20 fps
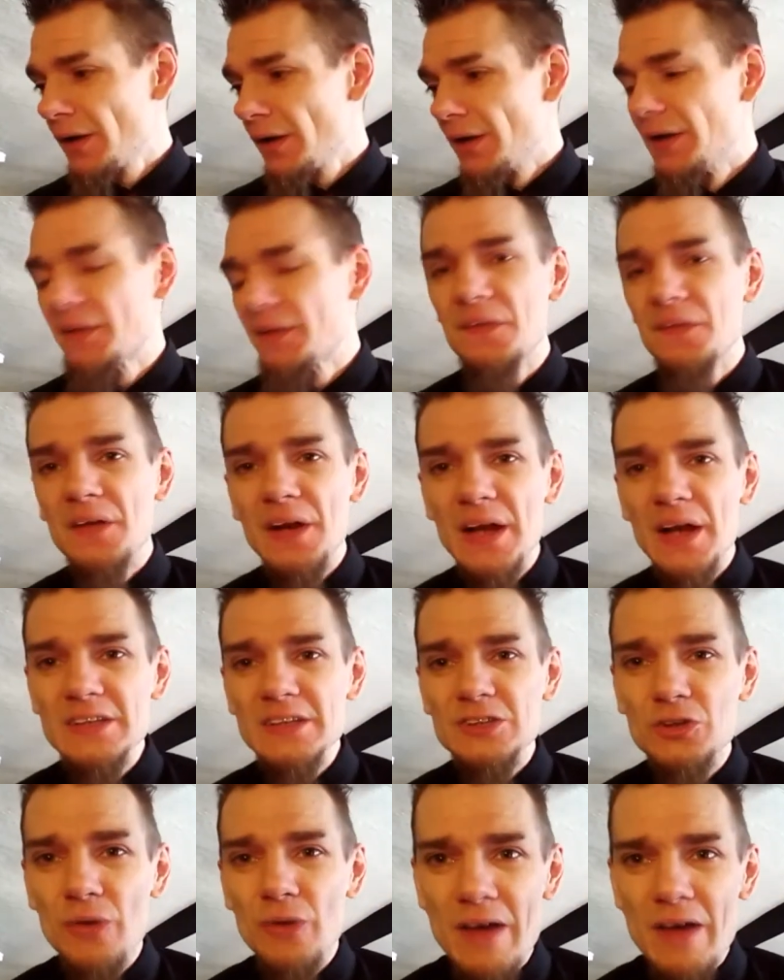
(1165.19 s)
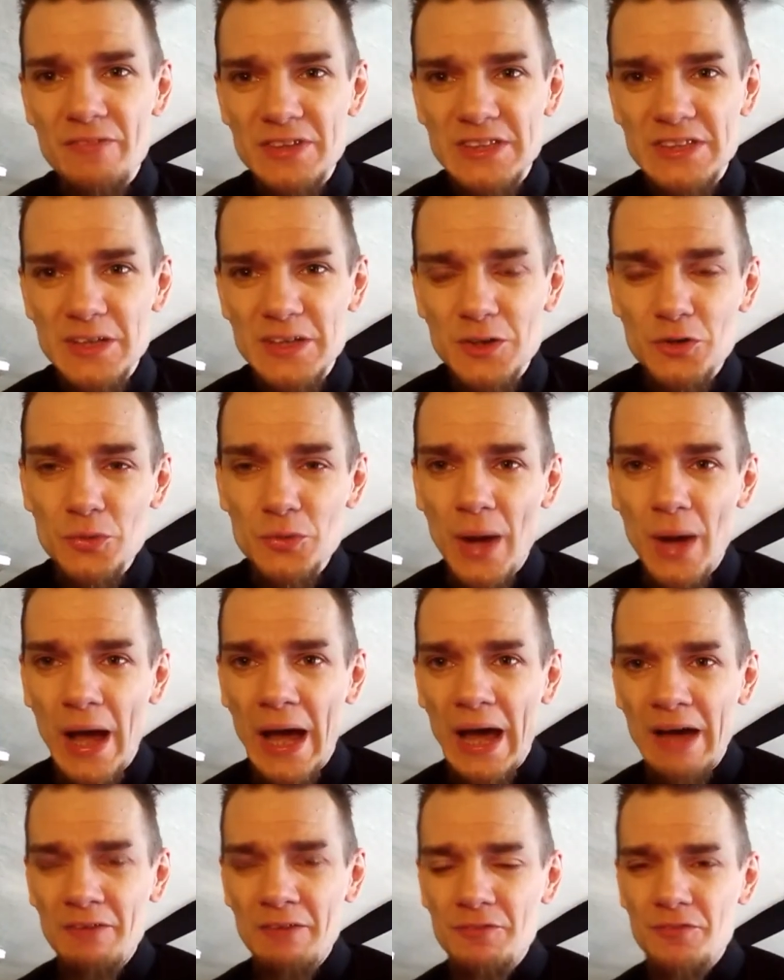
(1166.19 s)
the less gravity you
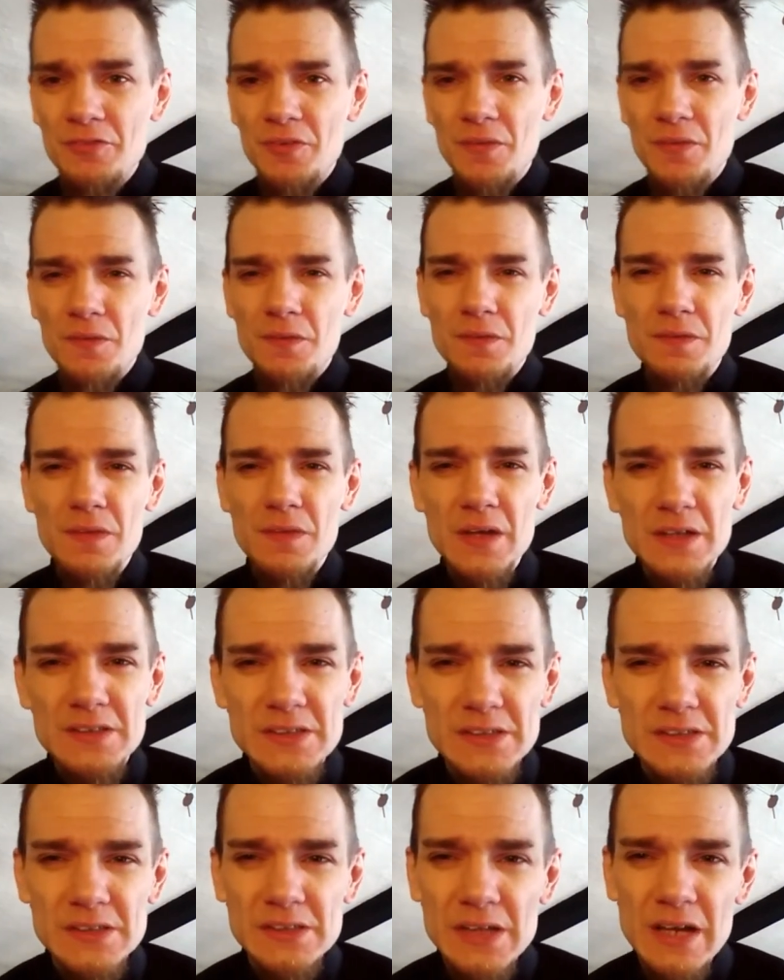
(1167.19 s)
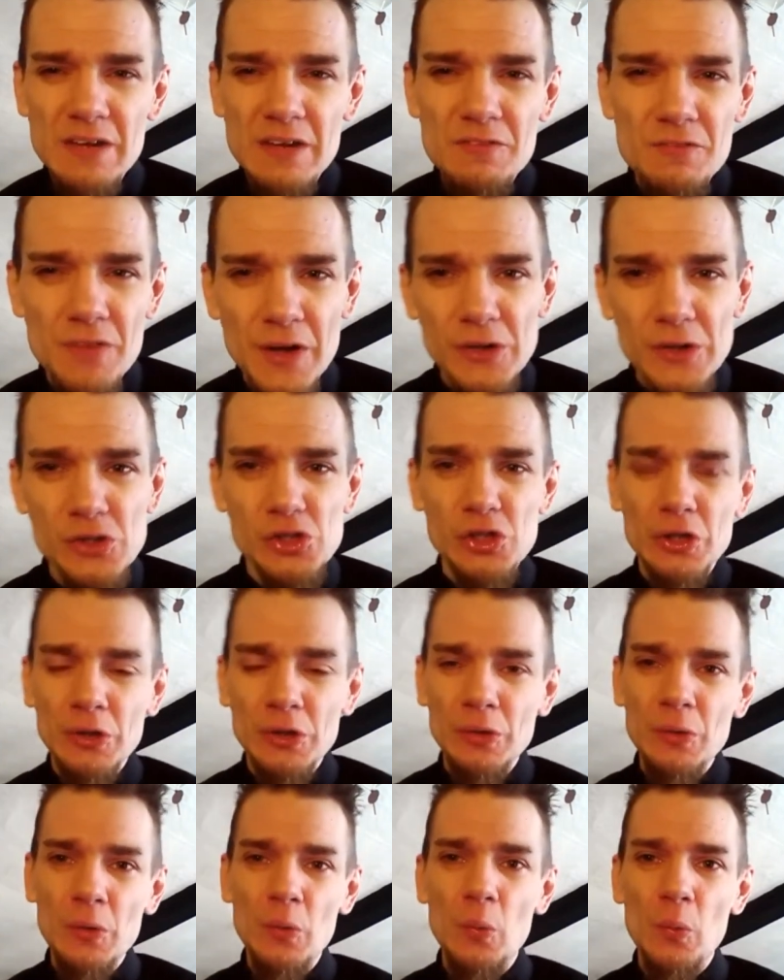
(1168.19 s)
have, this
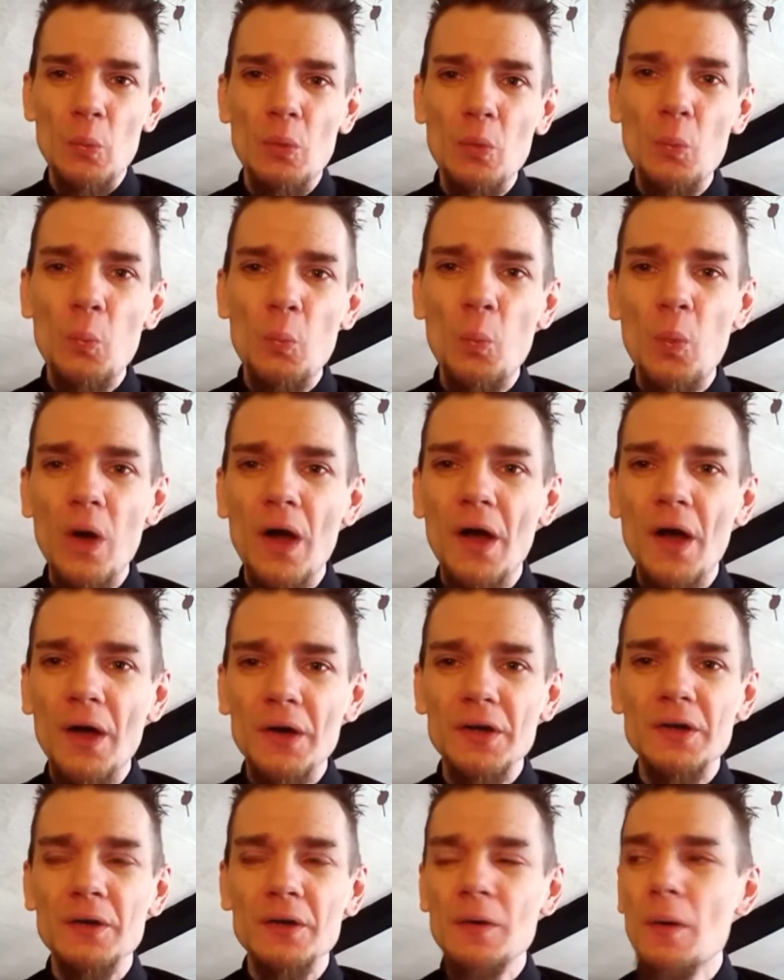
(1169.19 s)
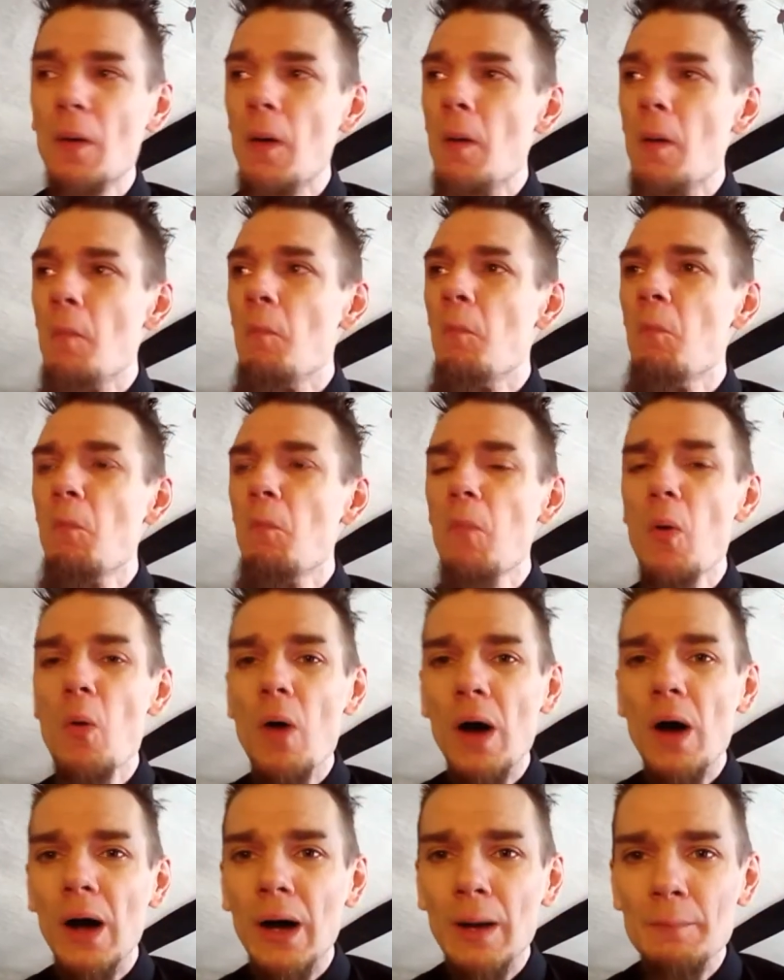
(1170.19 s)
invention will work
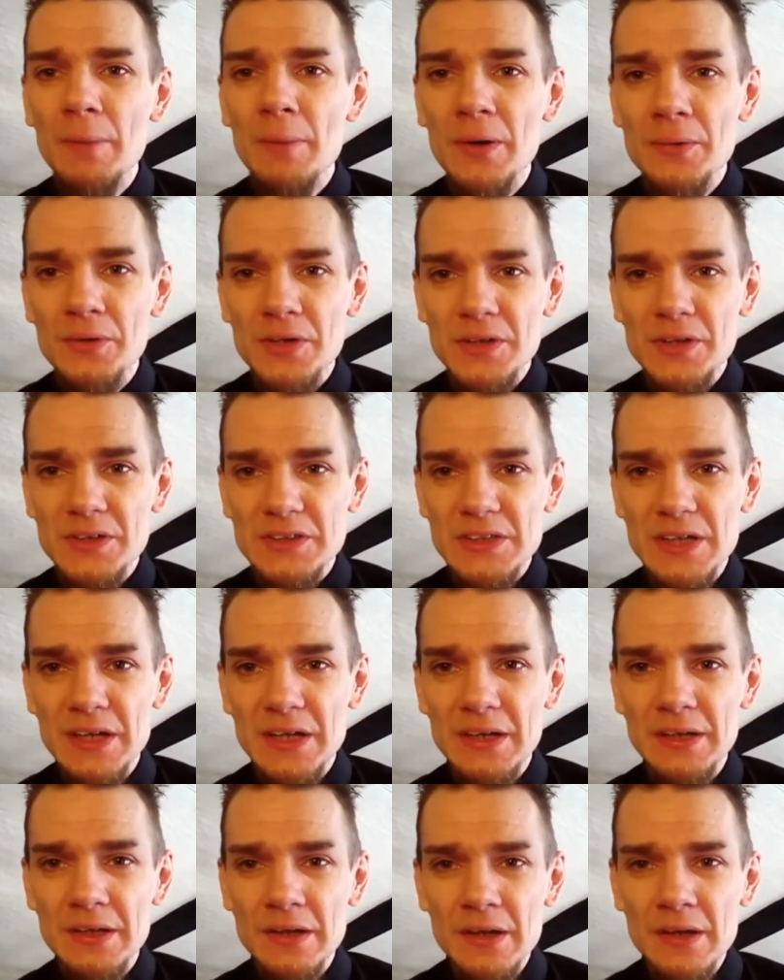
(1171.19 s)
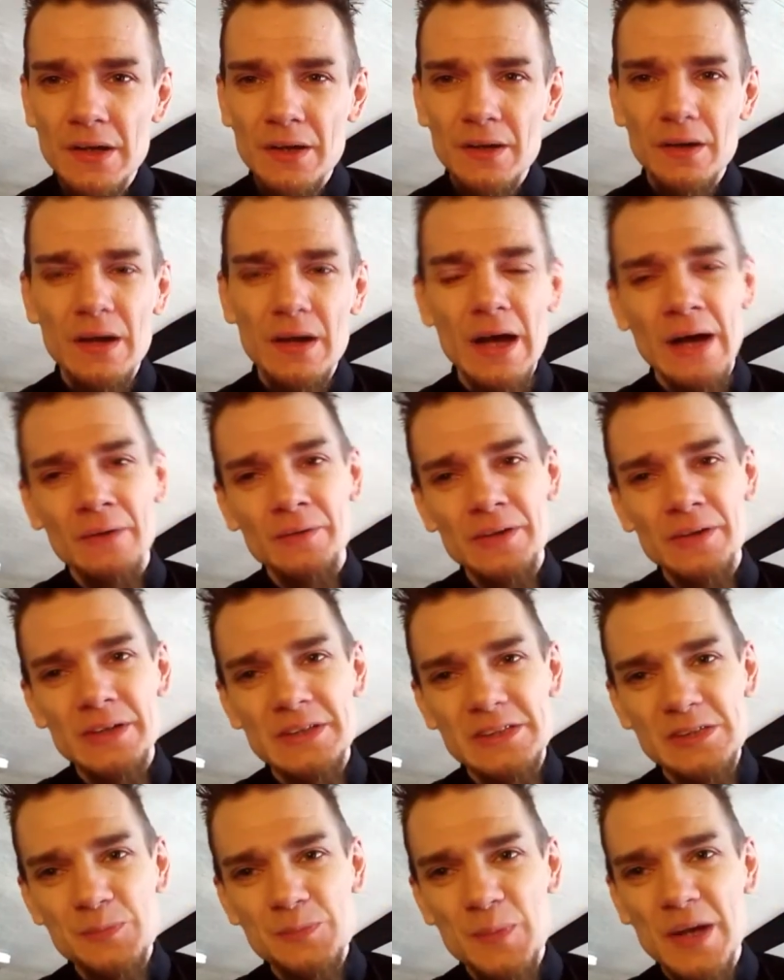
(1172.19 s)
more harmoniously out
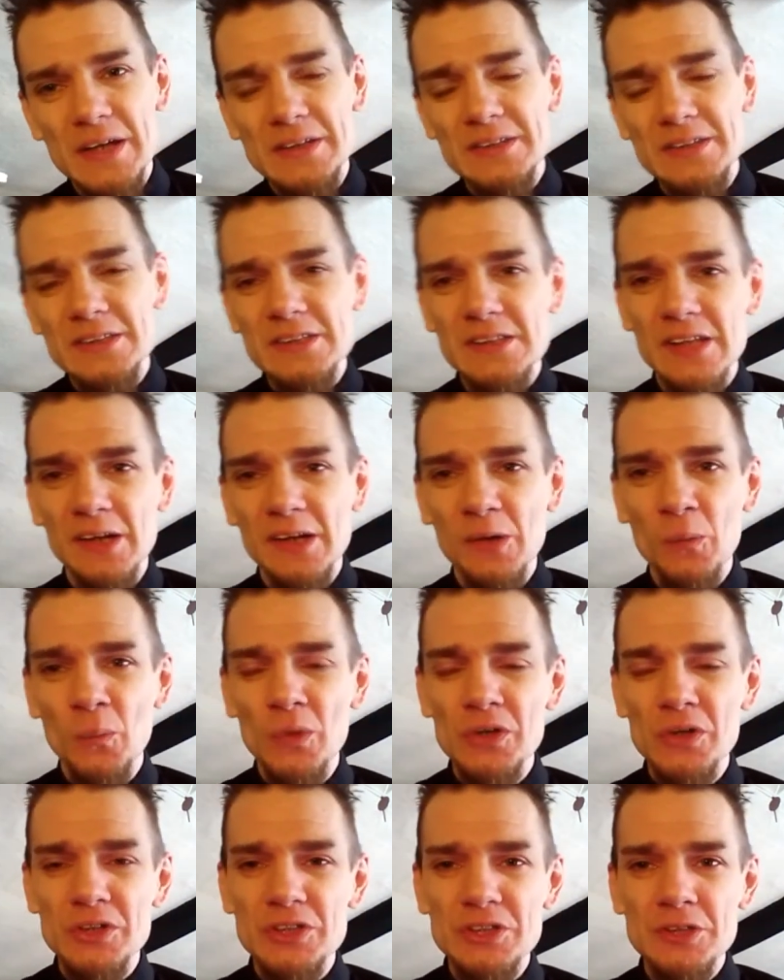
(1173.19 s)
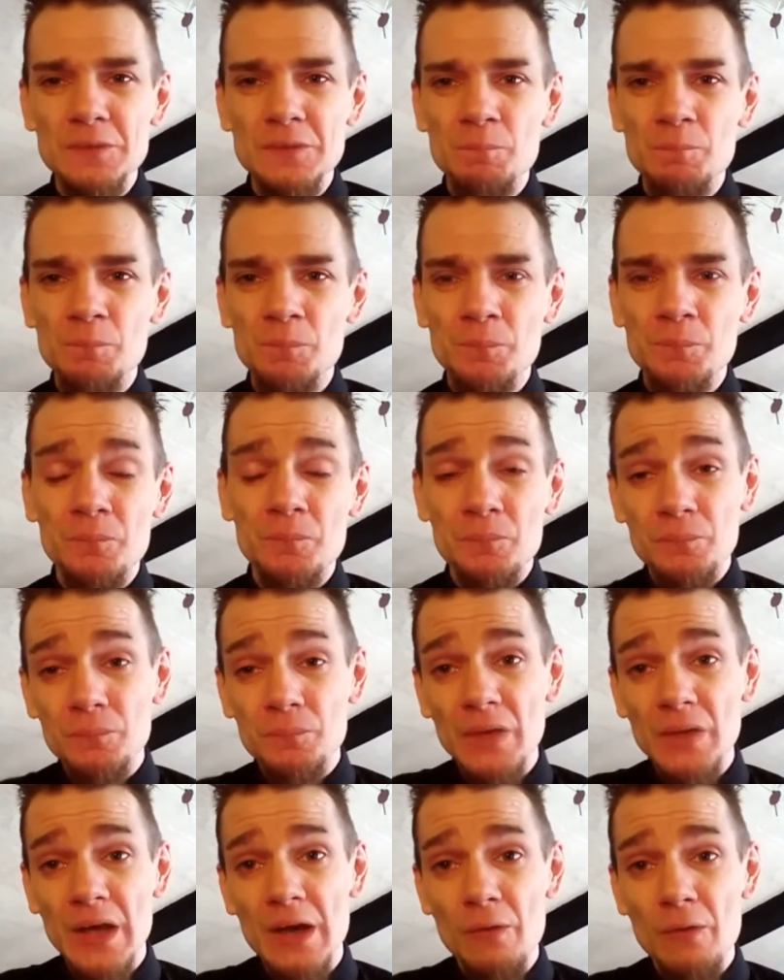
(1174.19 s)
in space than it would
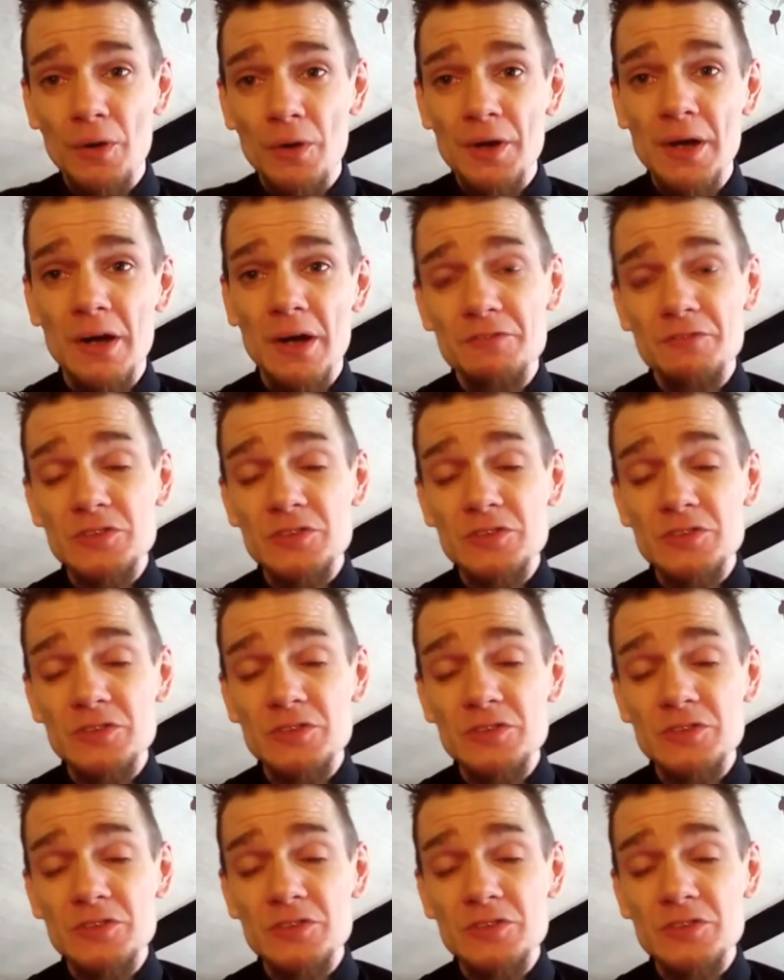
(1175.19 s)
here on Earth.